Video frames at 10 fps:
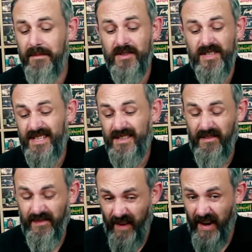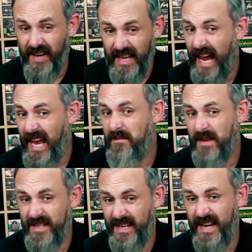Just it's a fun game.
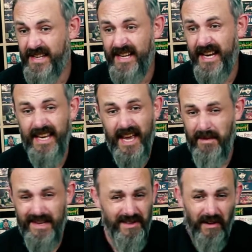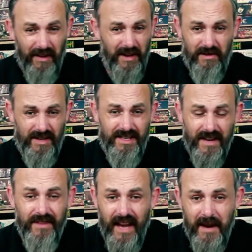It's an entertaining game. It's not a very good
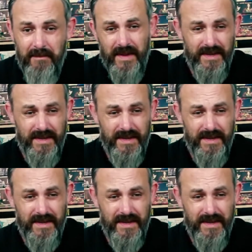Civ game.